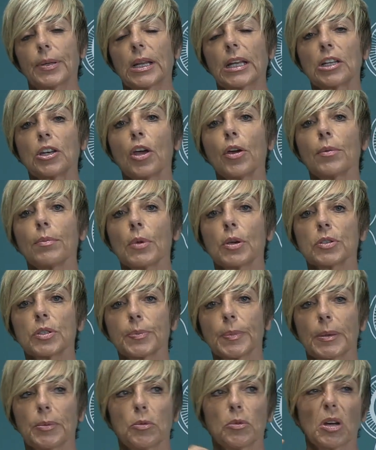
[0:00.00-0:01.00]
And I know
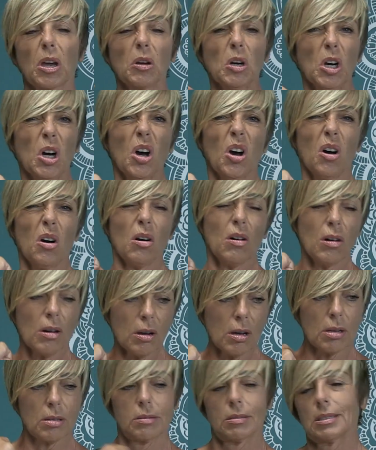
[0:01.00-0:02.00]
most people go,
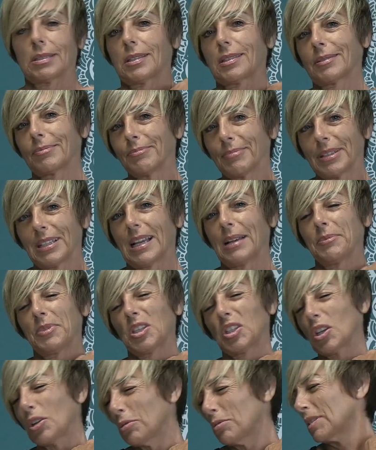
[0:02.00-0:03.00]
oh, I'm
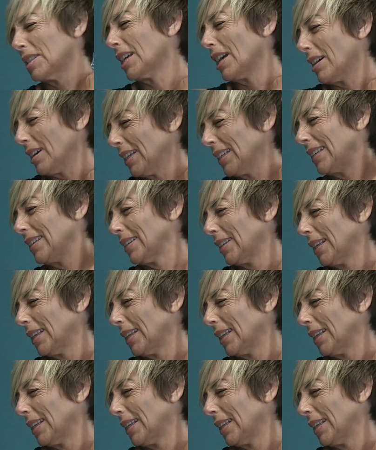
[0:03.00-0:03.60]
so tight